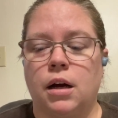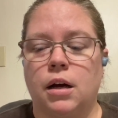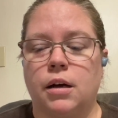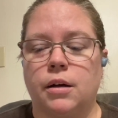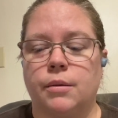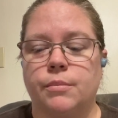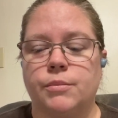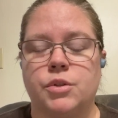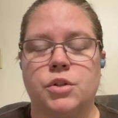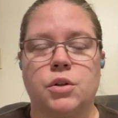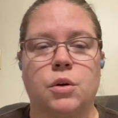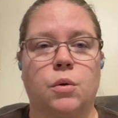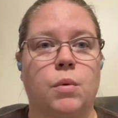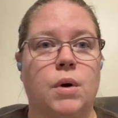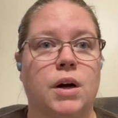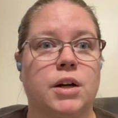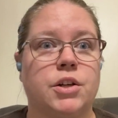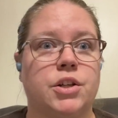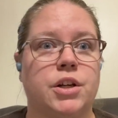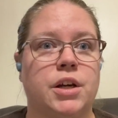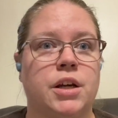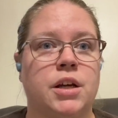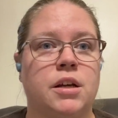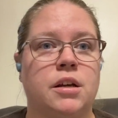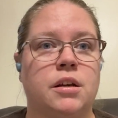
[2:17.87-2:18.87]
So watch
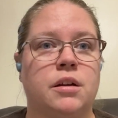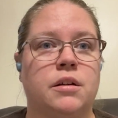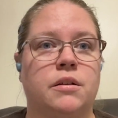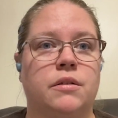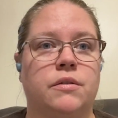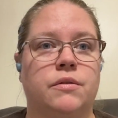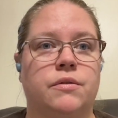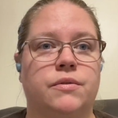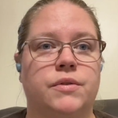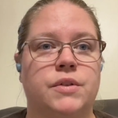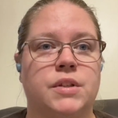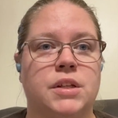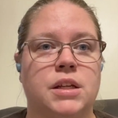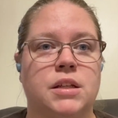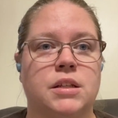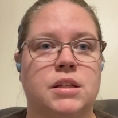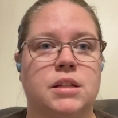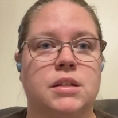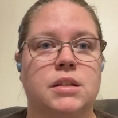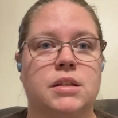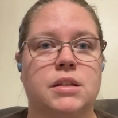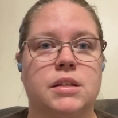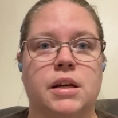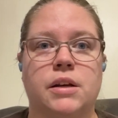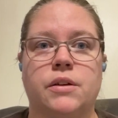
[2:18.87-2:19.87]
end of season
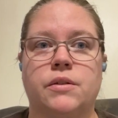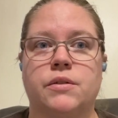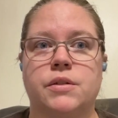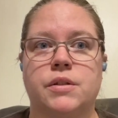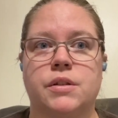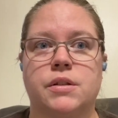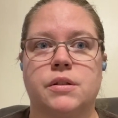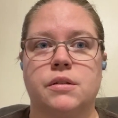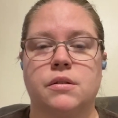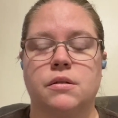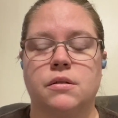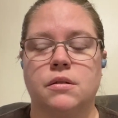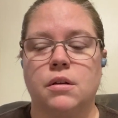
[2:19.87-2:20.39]
sales.